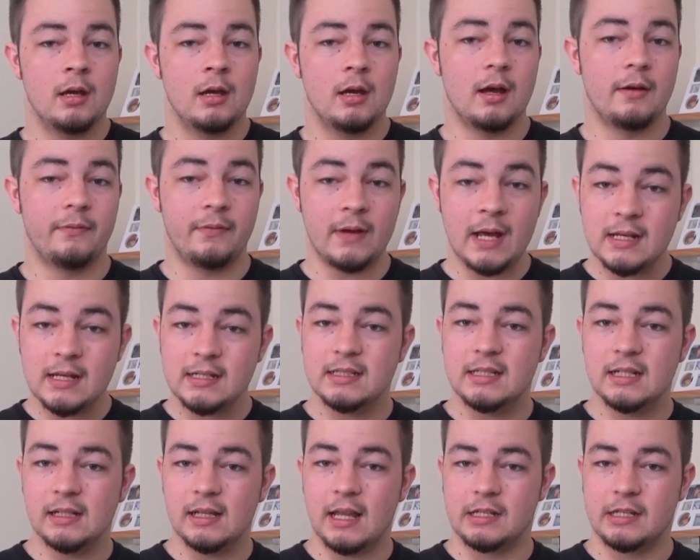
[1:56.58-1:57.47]
A
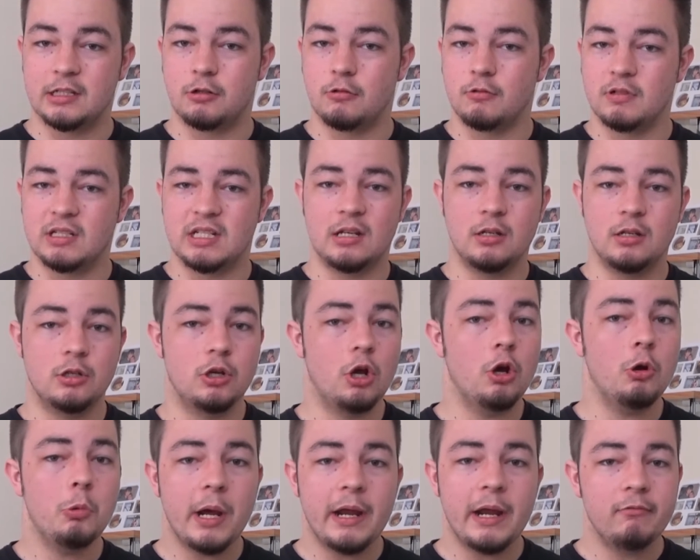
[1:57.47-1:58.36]
varsity letter is in
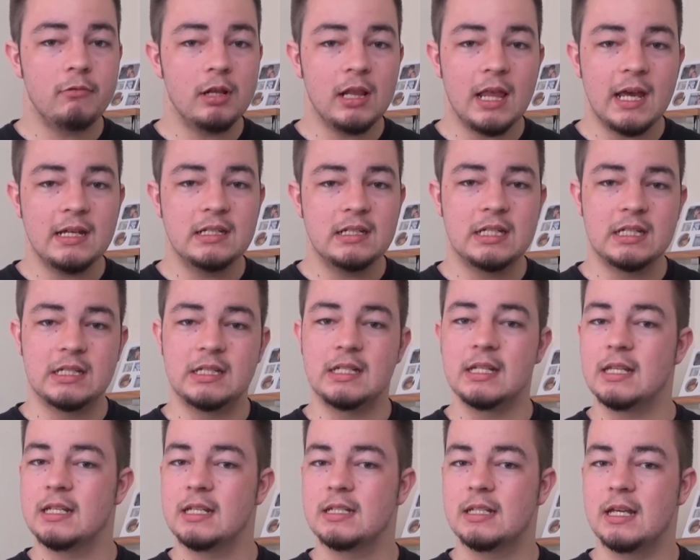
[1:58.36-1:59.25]
no way related to
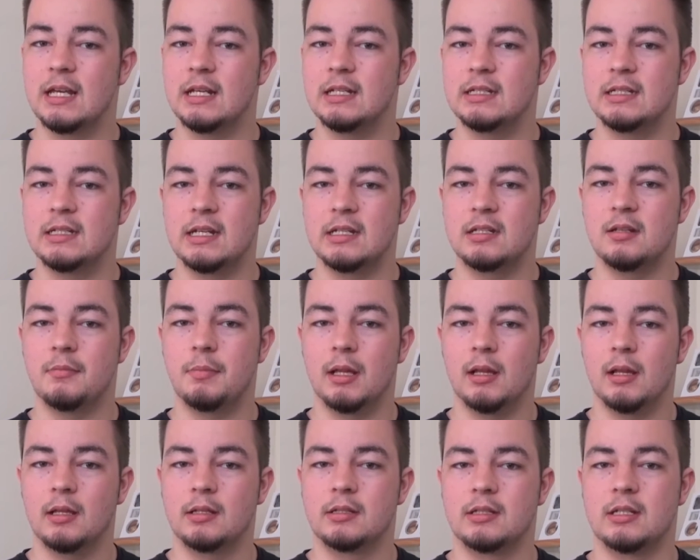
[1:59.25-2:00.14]
this kid's
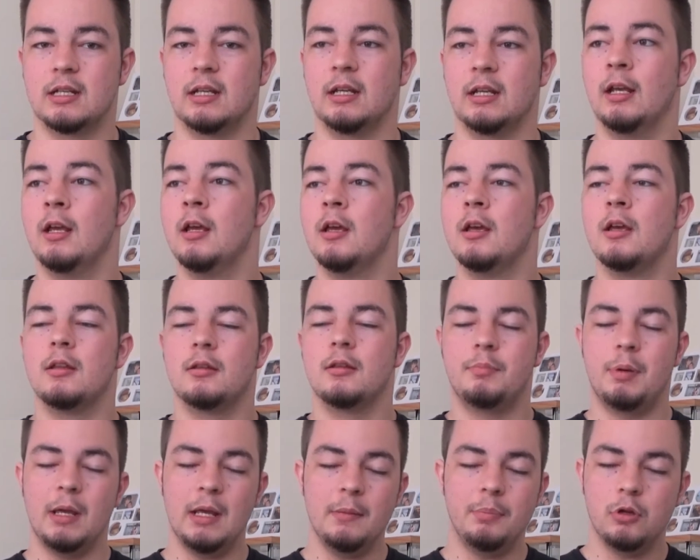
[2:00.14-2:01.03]
disability. The
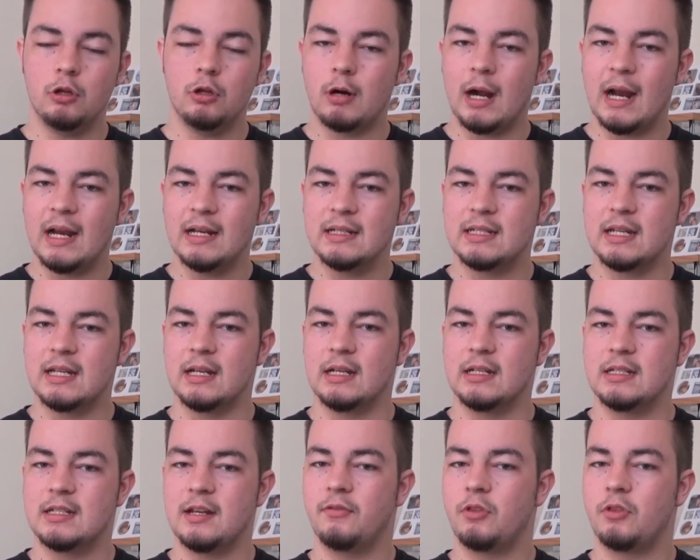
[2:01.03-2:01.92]
people are acting
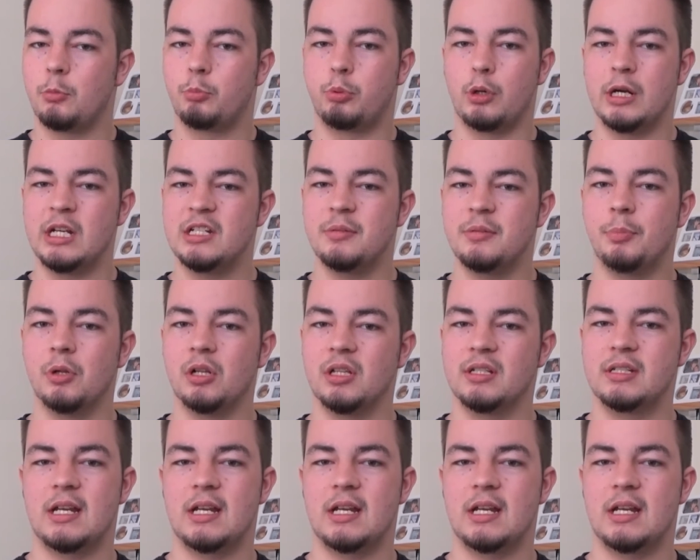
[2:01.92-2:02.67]
as if the principal has